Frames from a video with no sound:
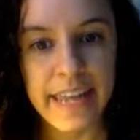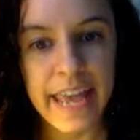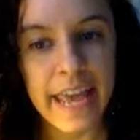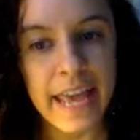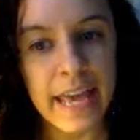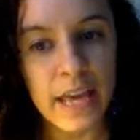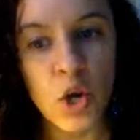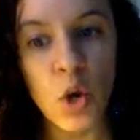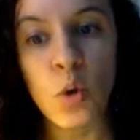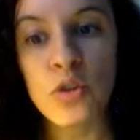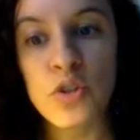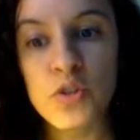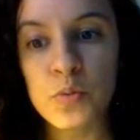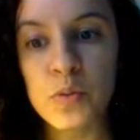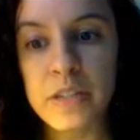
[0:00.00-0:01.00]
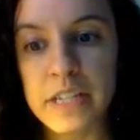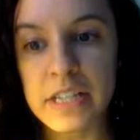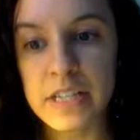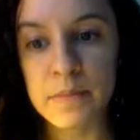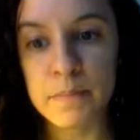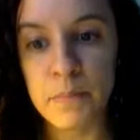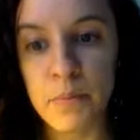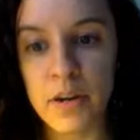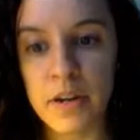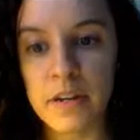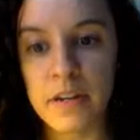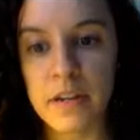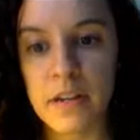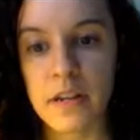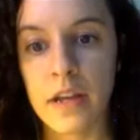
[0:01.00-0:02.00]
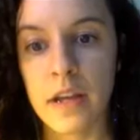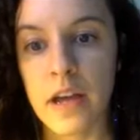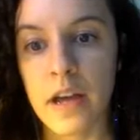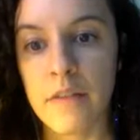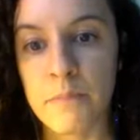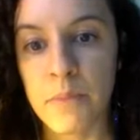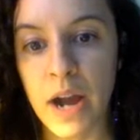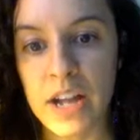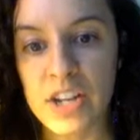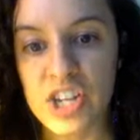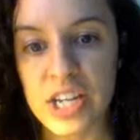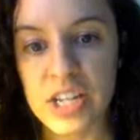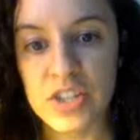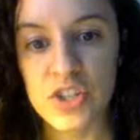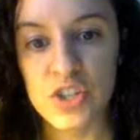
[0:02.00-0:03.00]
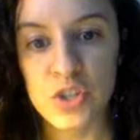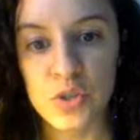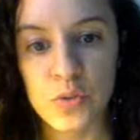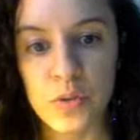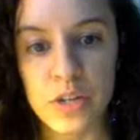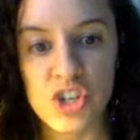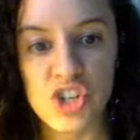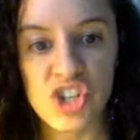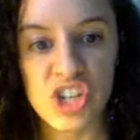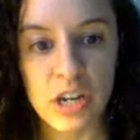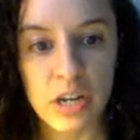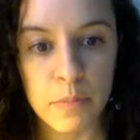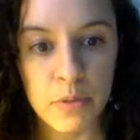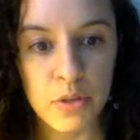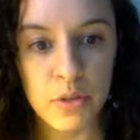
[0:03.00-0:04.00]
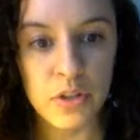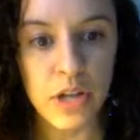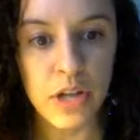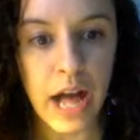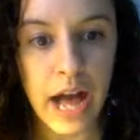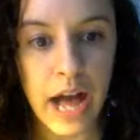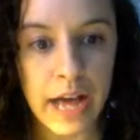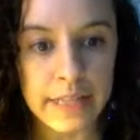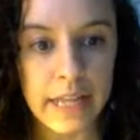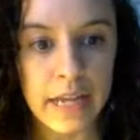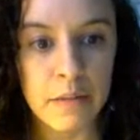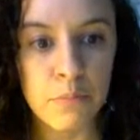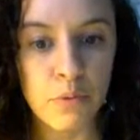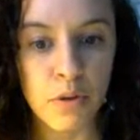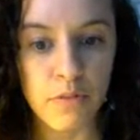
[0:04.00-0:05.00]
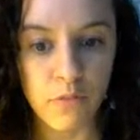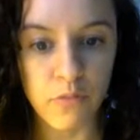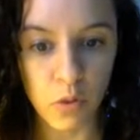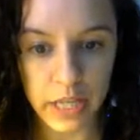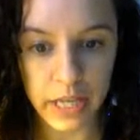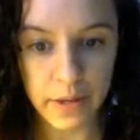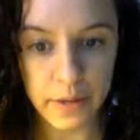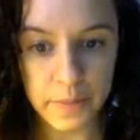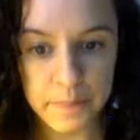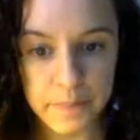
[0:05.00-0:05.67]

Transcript: Today, coders will export projects to a shareable online portfolio.